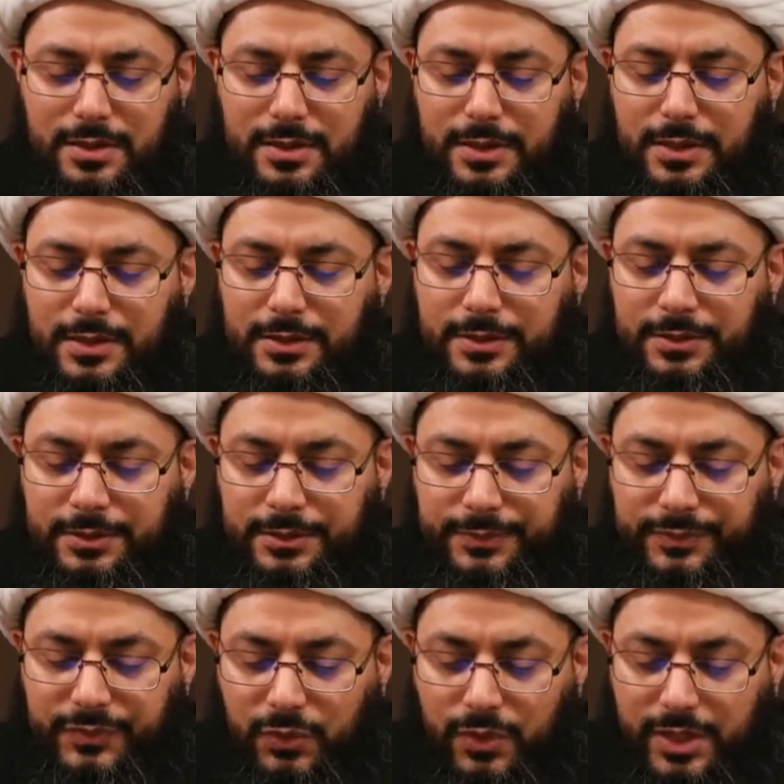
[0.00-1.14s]
This was not only
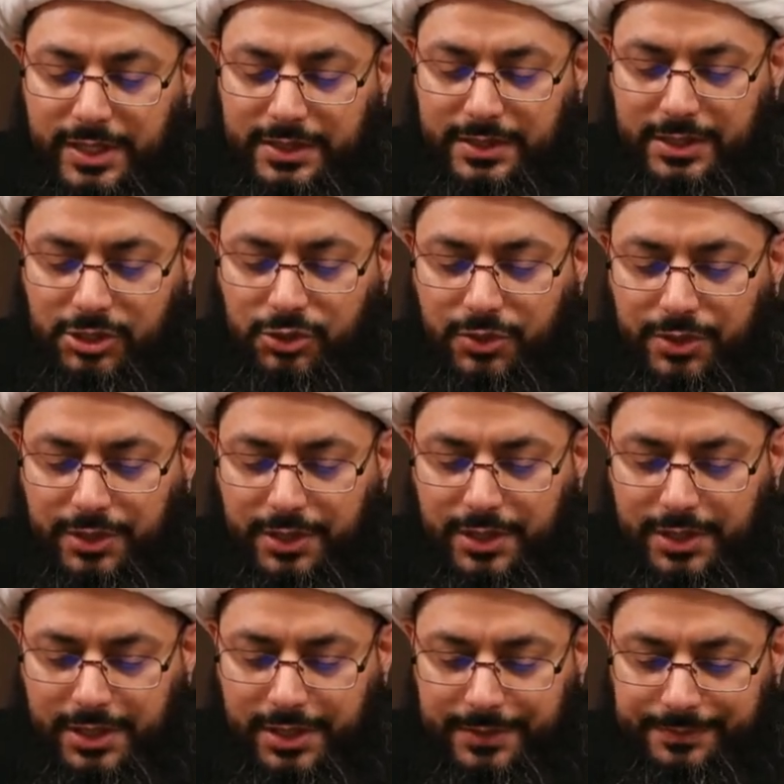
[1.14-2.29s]
found in Sahih Muslim, by
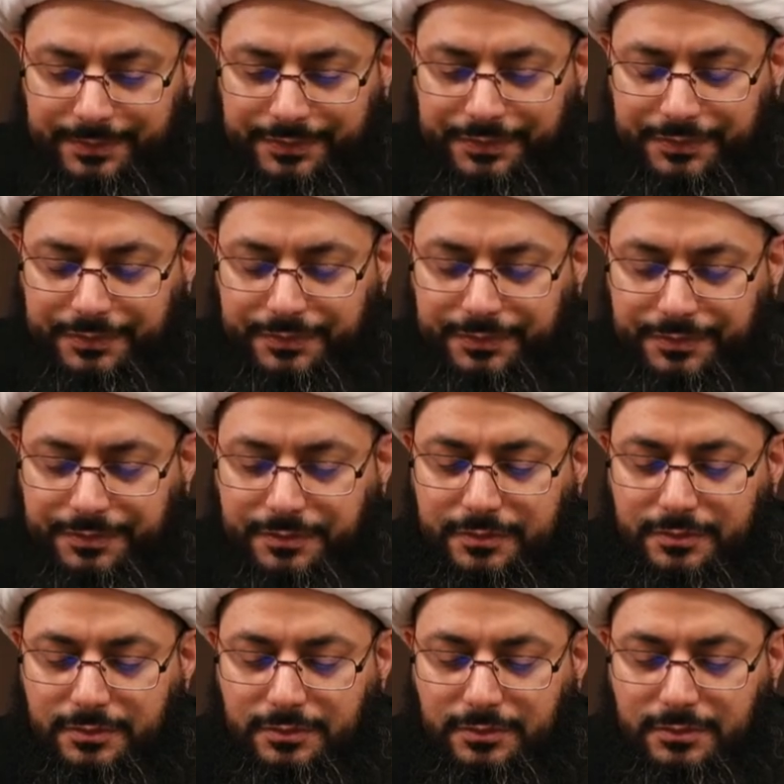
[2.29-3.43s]
the way. But
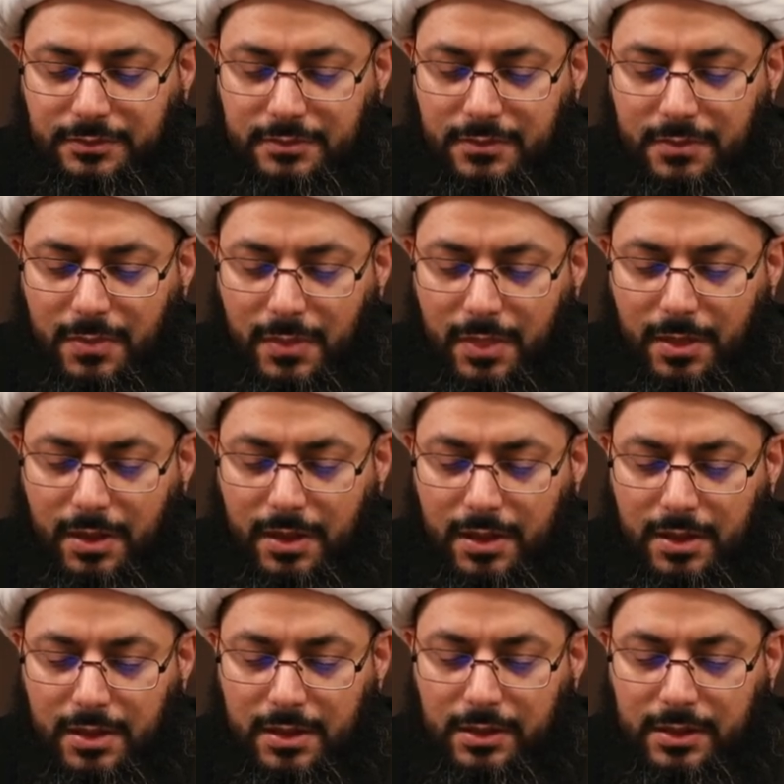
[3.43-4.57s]
anyway, the
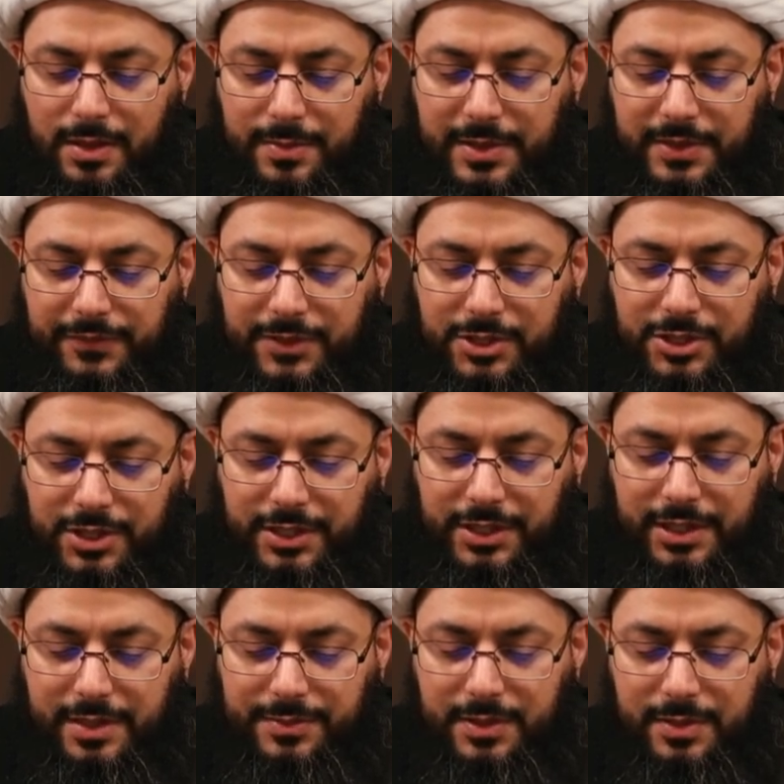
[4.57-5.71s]
those who uh,
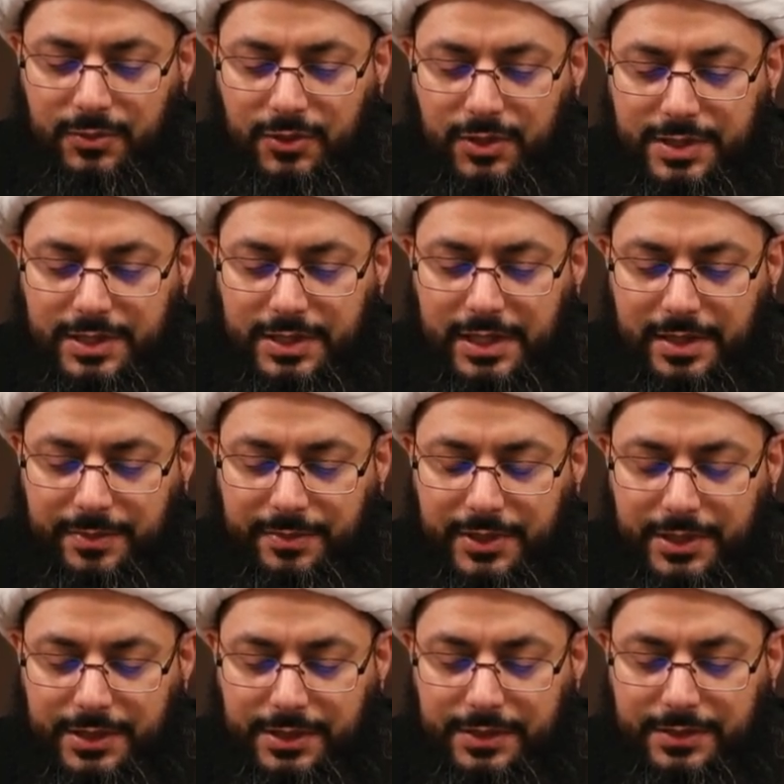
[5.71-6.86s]
explained or
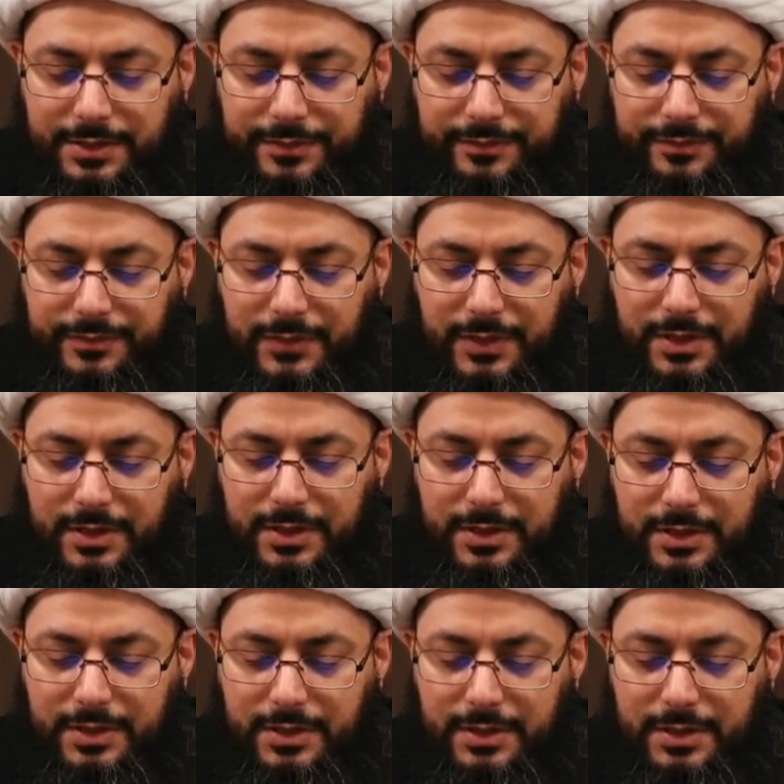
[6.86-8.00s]
oh, did sharh of uh,
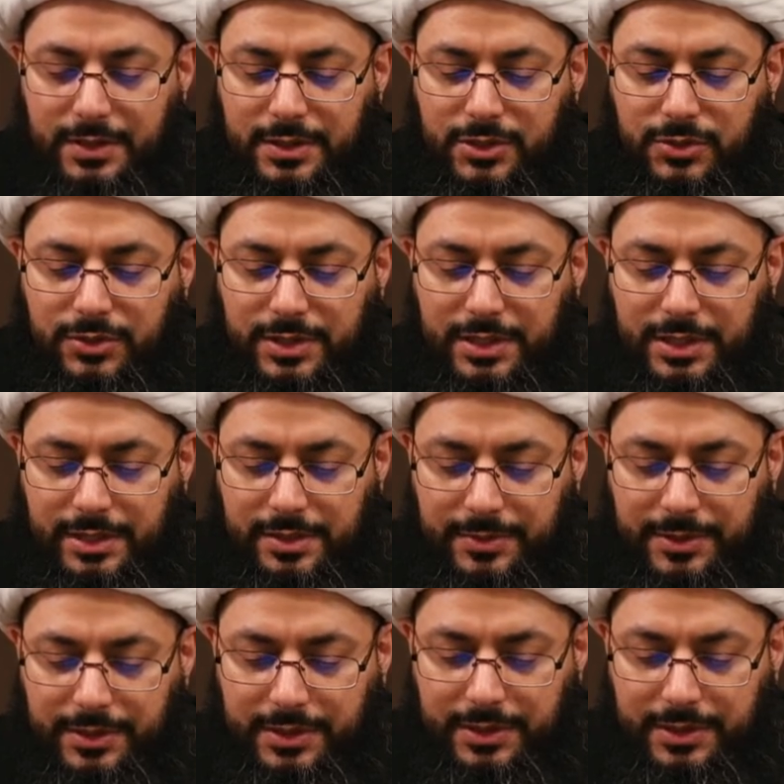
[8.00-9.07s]
Sahih Muslim, uh,